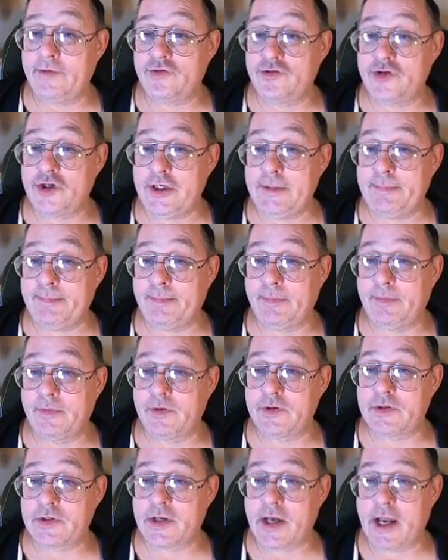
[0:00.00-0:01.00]
cheap
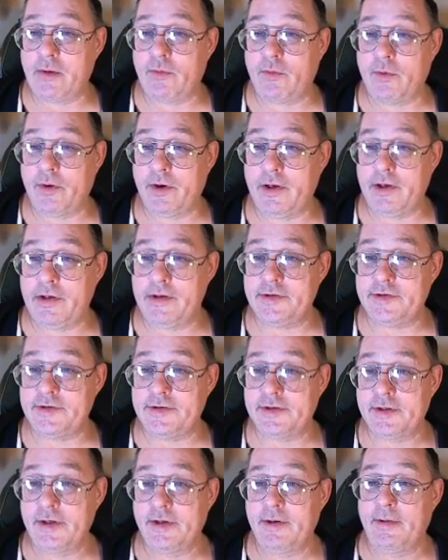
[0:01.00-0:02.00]

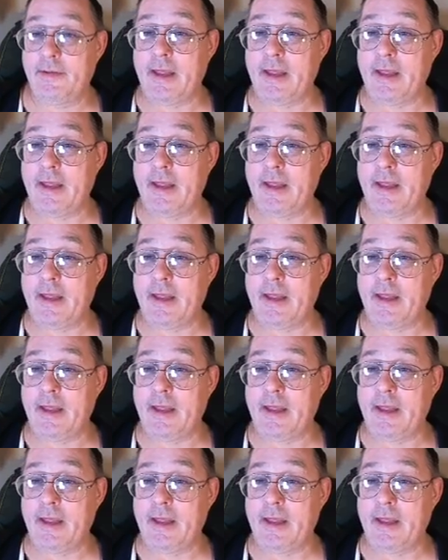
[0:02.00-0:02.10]
Taiwanese